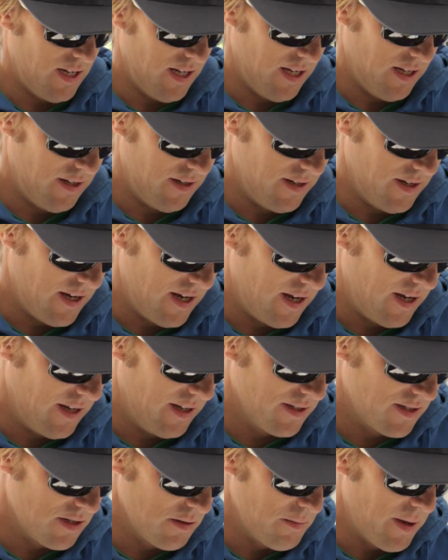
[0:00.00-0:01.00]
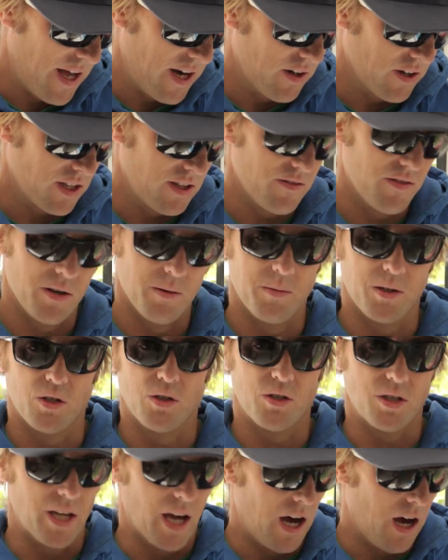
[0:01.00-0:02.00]
And it's a matter of giving them a
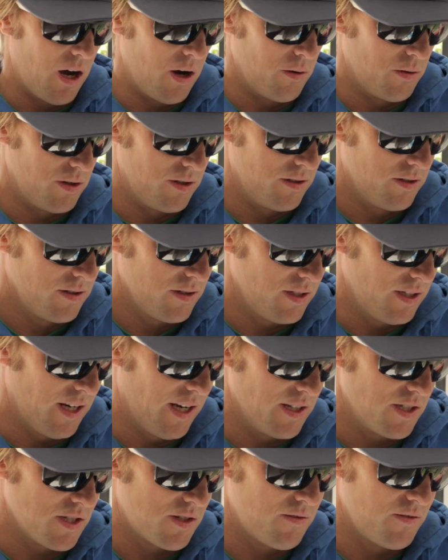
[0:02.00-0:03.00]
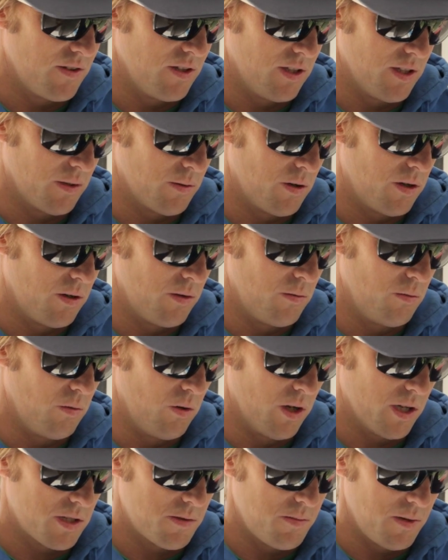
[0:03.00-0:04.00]
good go and, you know, just feeling what
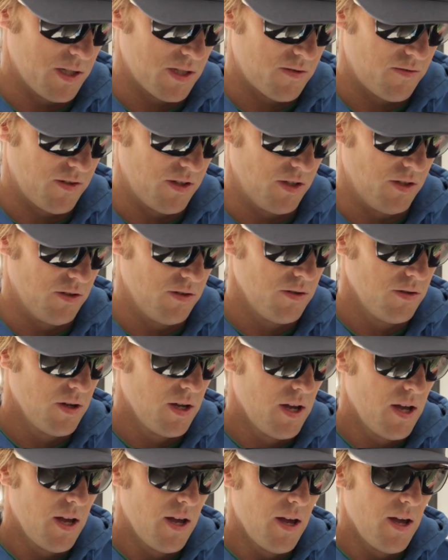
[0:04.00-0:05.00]
works best for you.